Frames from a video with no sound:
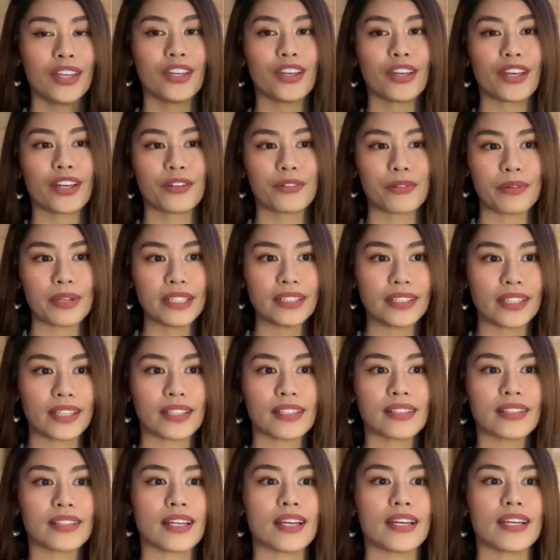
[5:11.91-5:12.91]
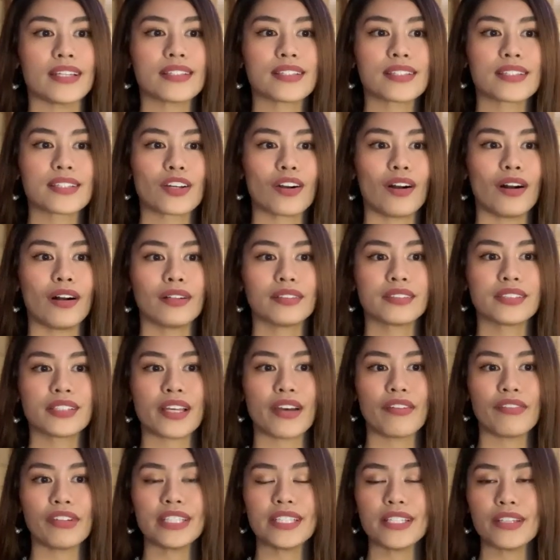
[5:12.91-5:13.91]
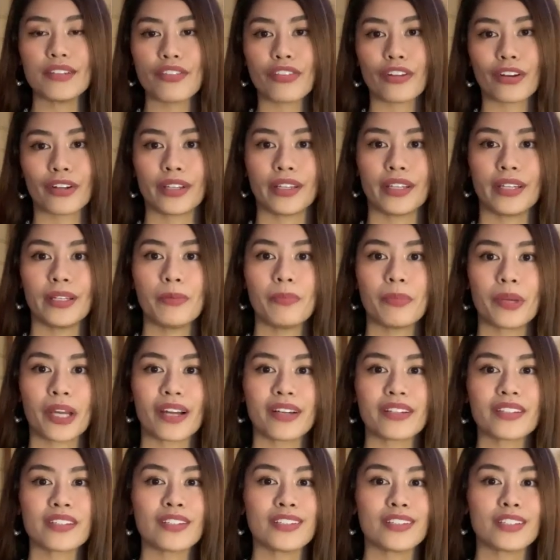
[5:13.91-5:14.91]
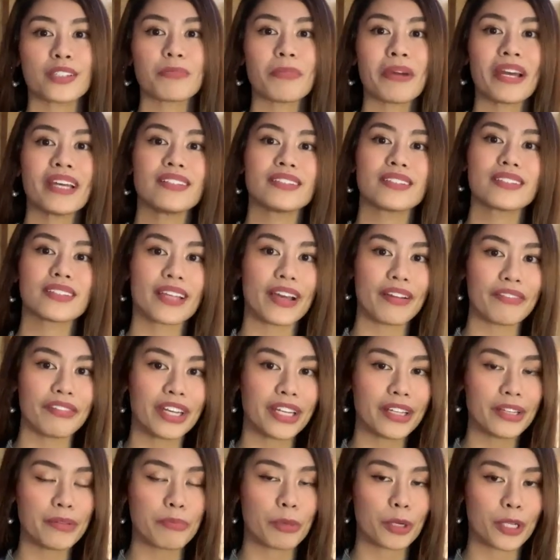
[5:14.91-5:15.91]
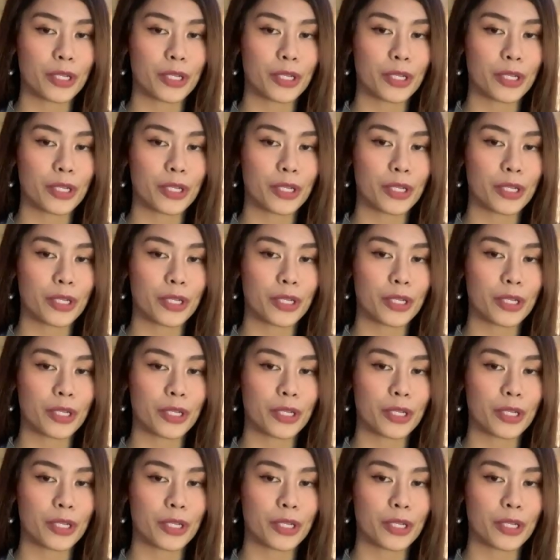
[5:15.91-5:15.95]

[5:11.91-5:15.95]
You can read it. It's called 70-30 because you spend 70%